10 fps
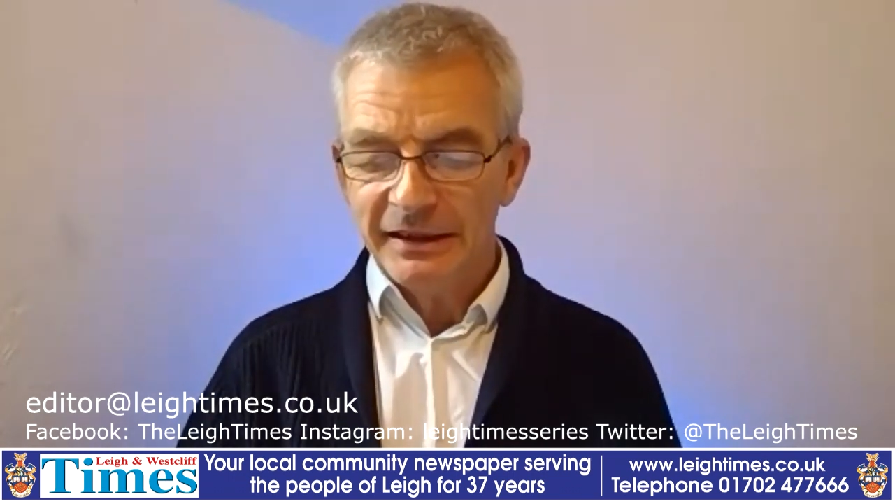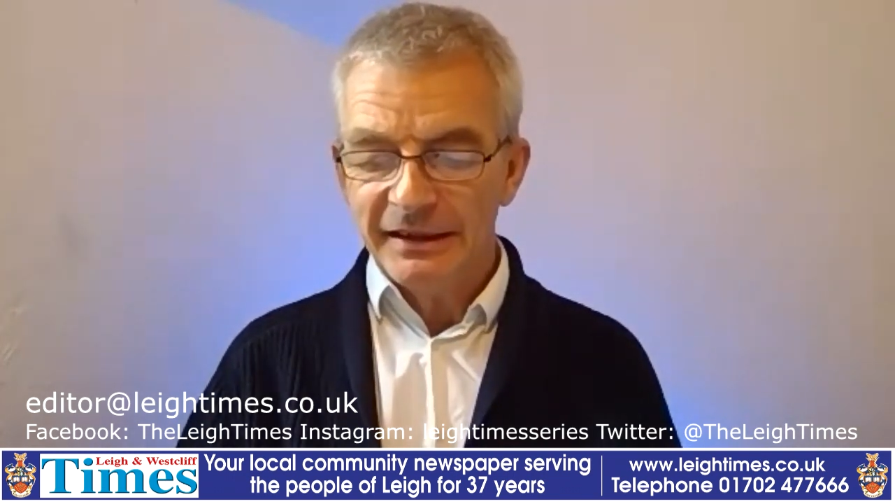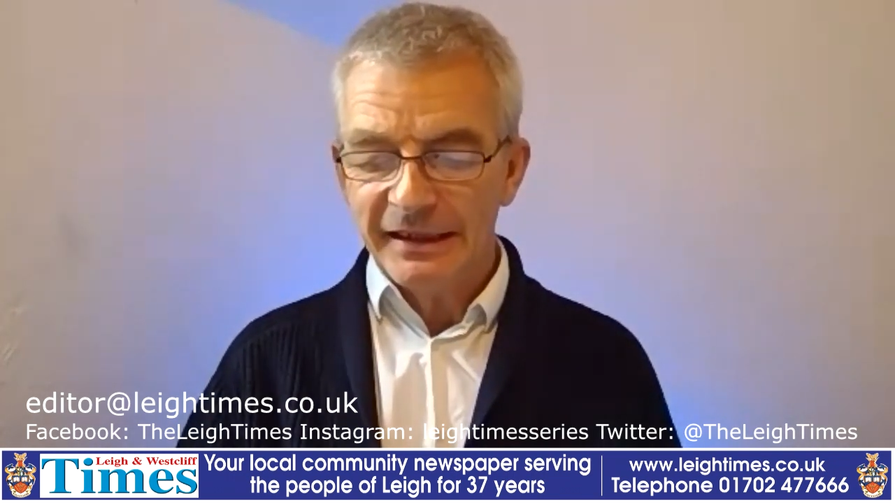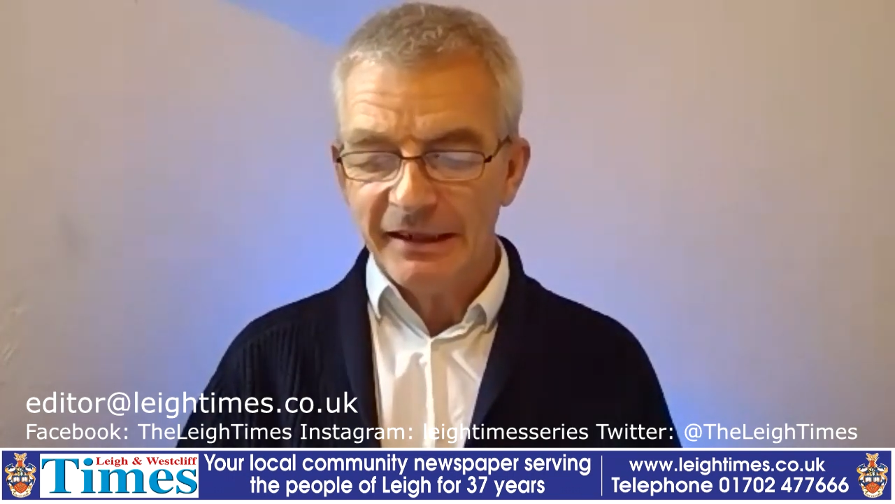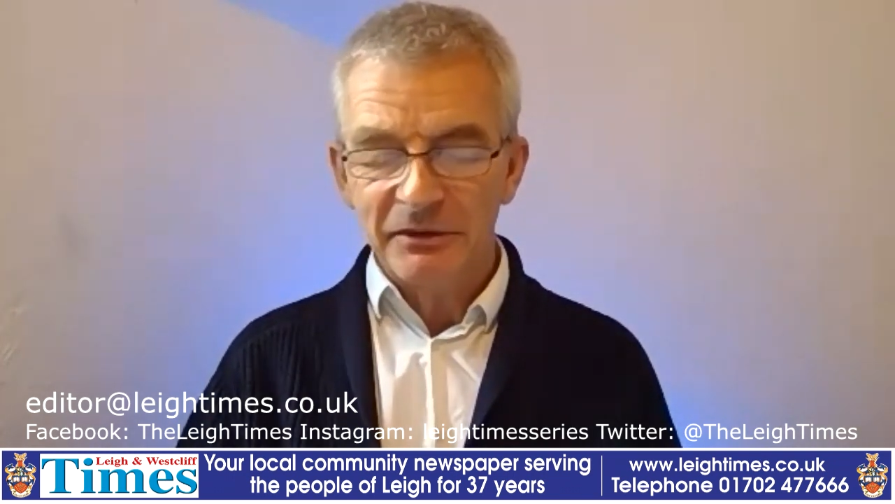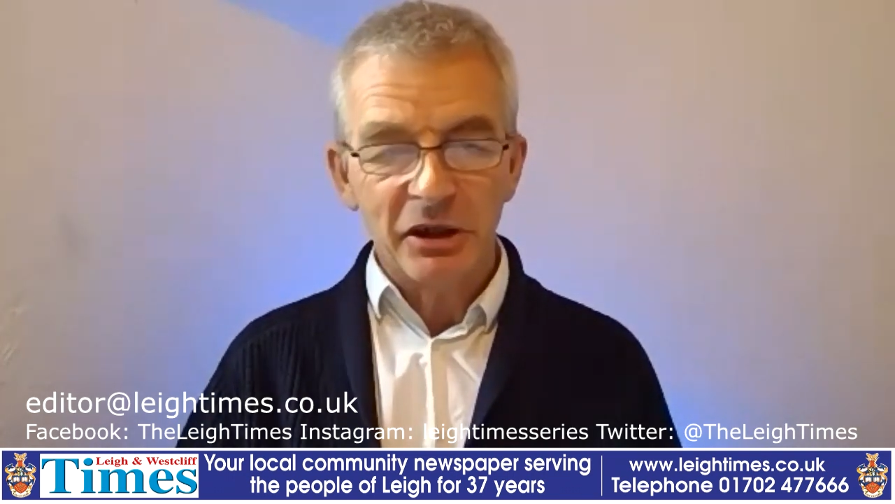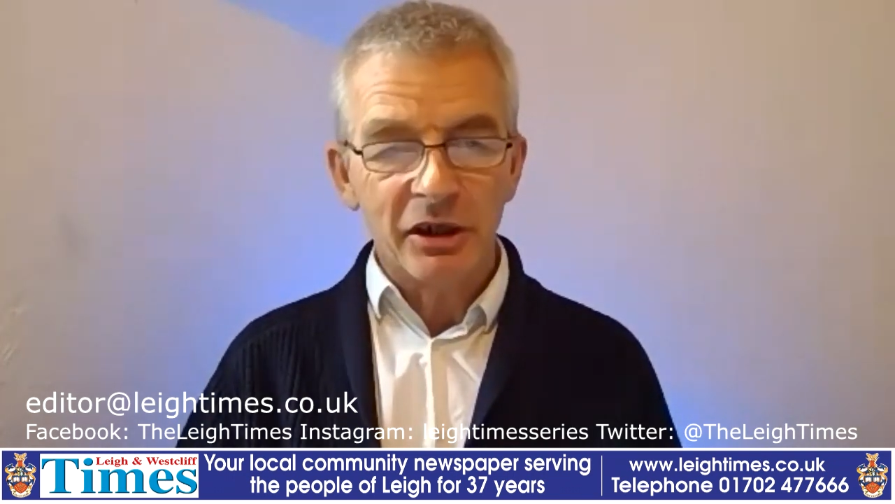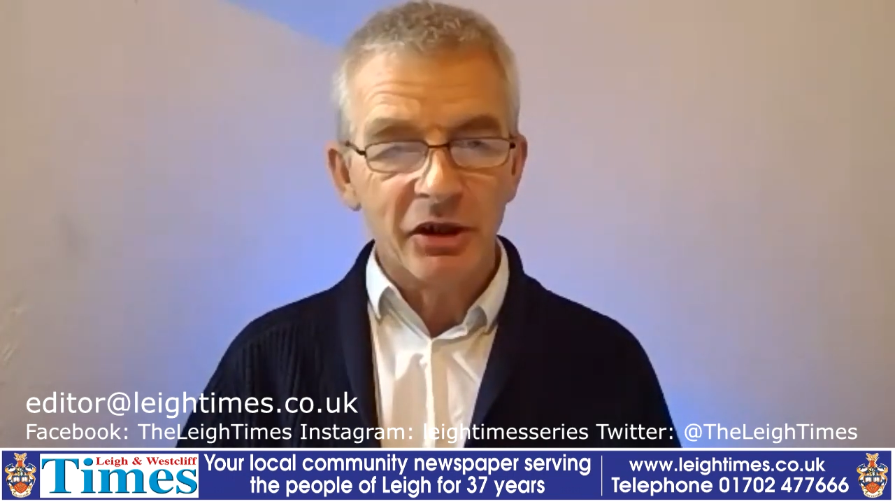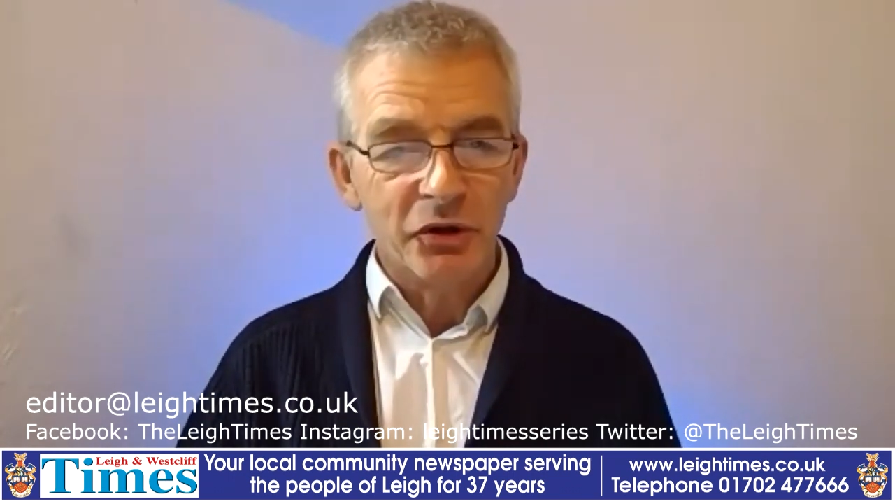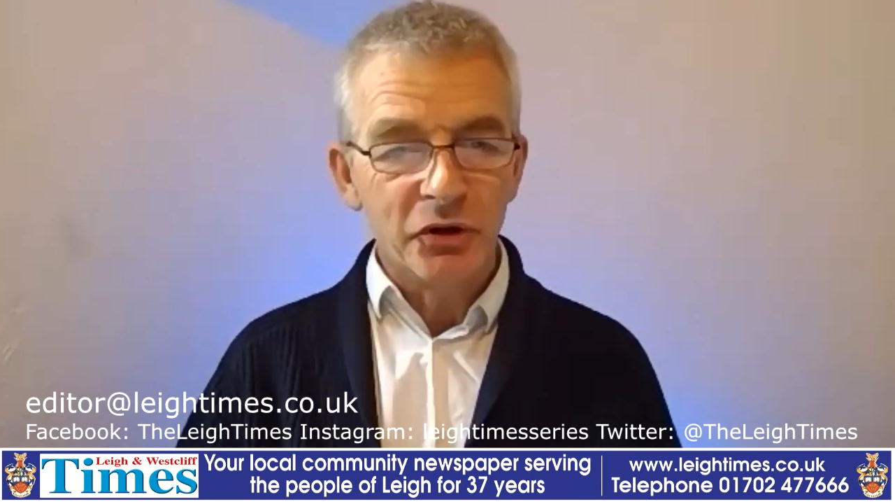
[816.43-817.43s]
sound
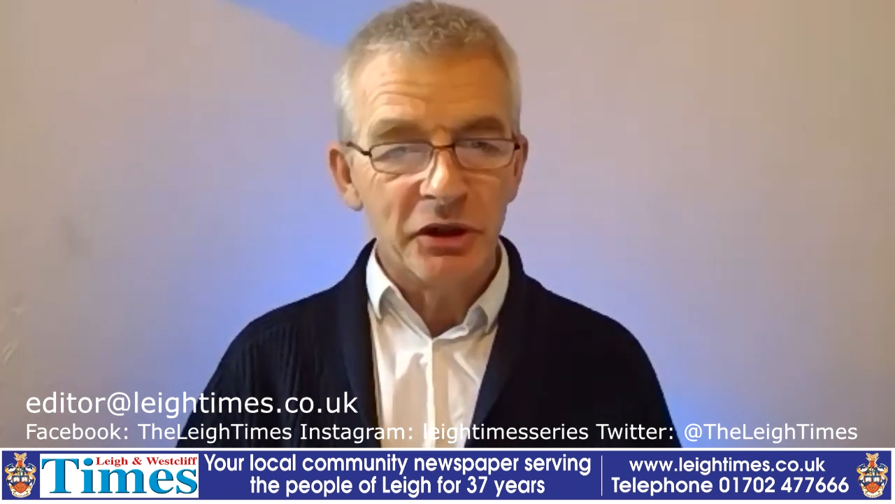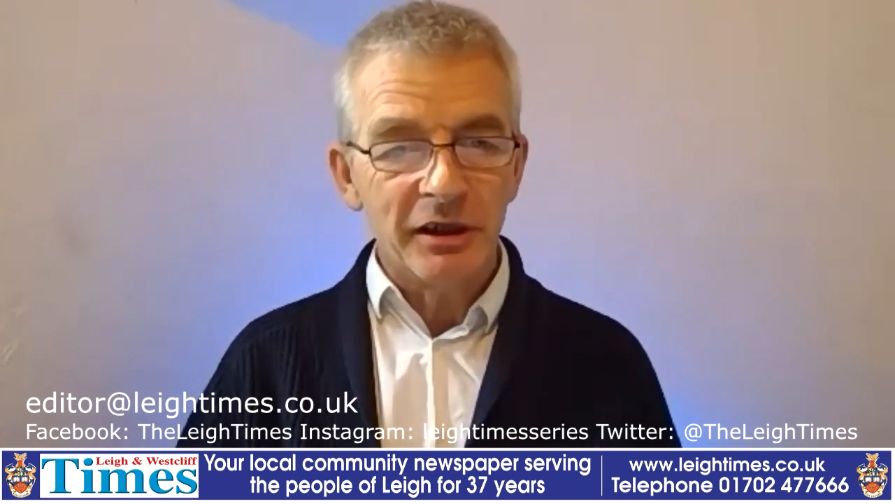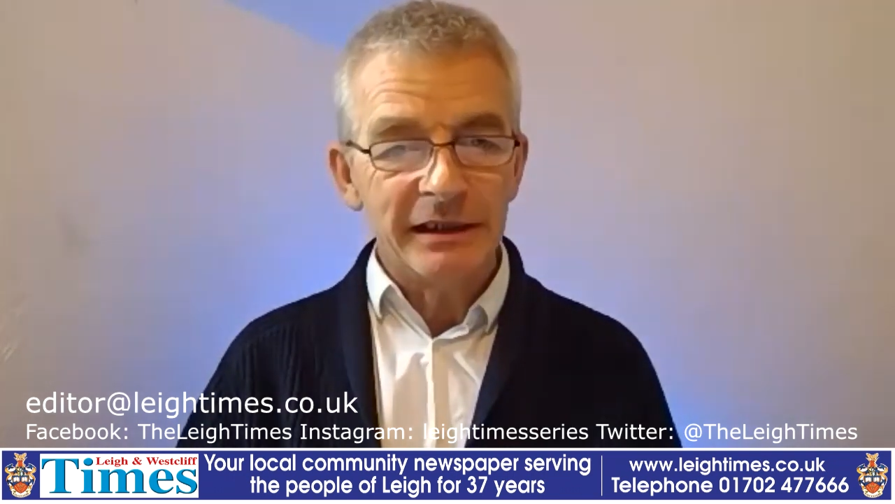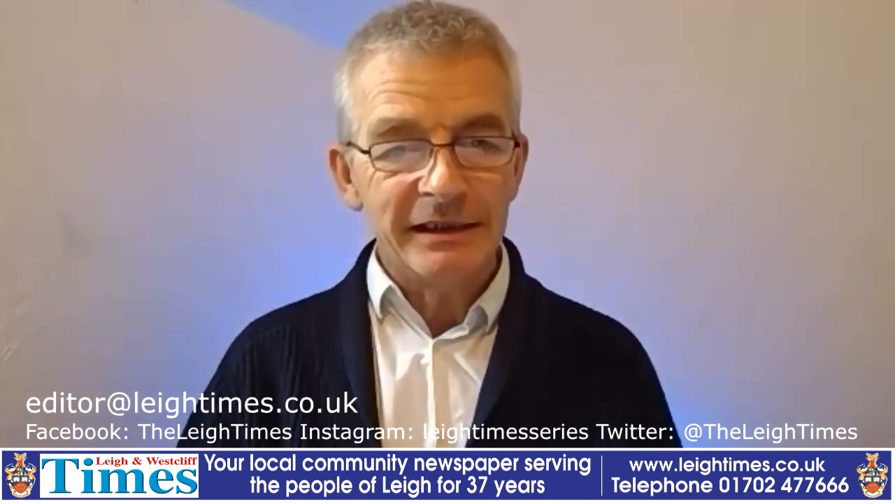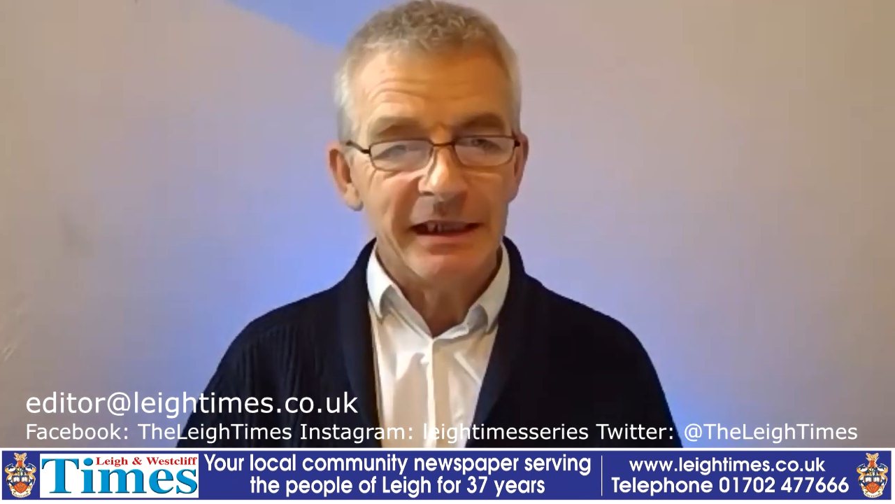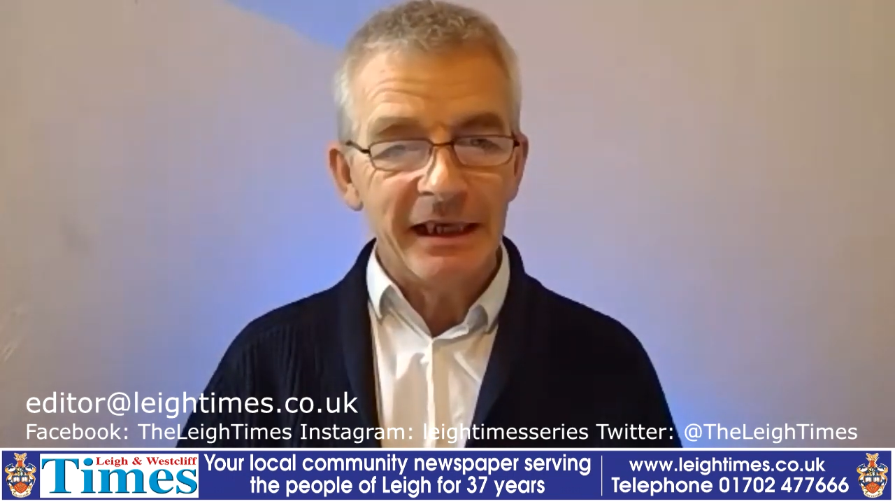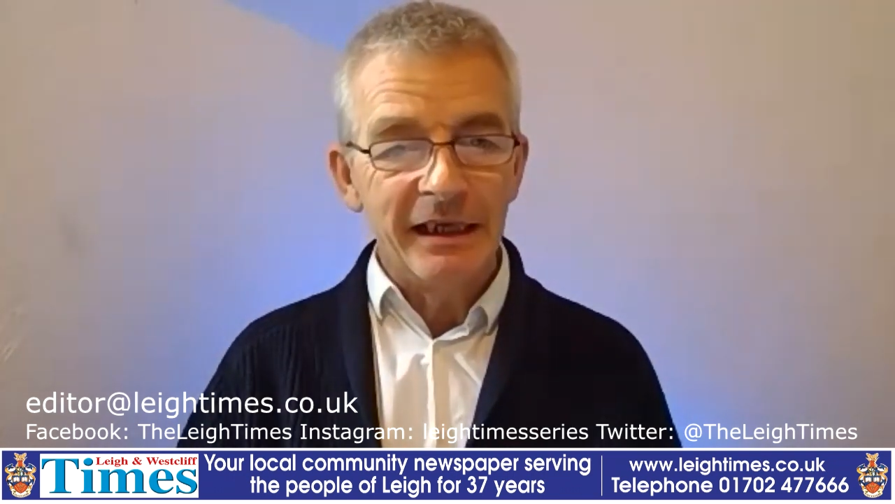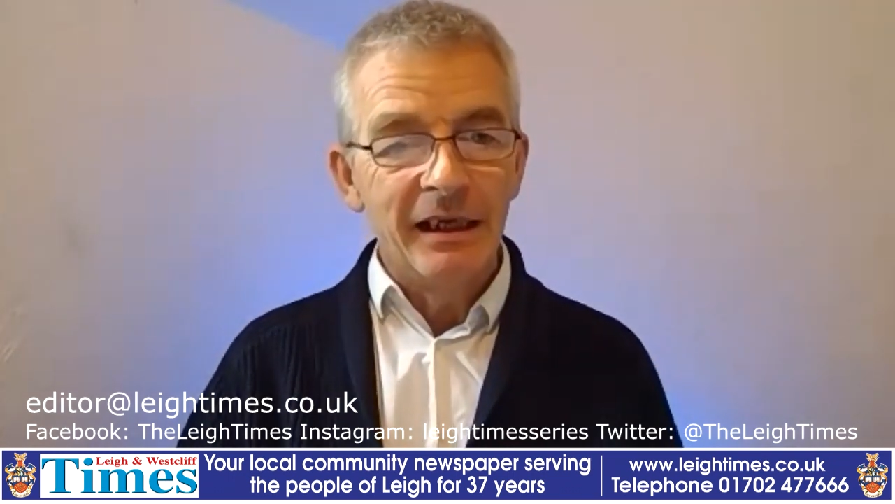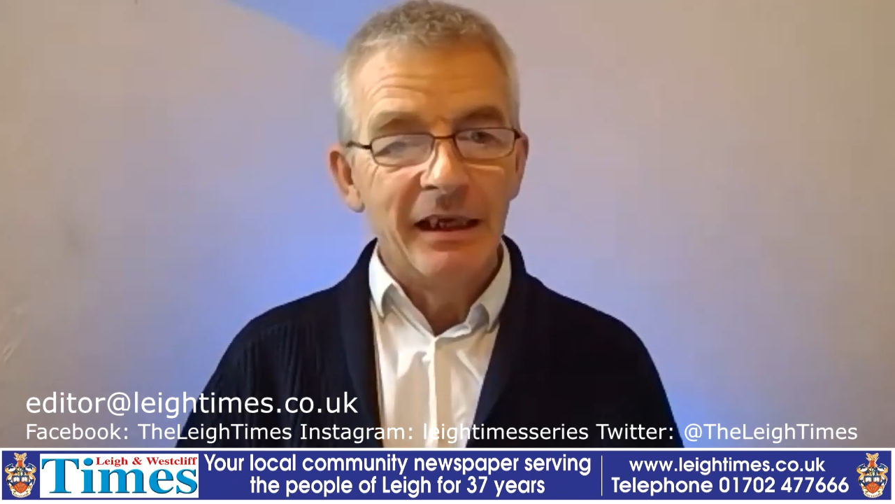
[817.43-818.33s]
like a good idea?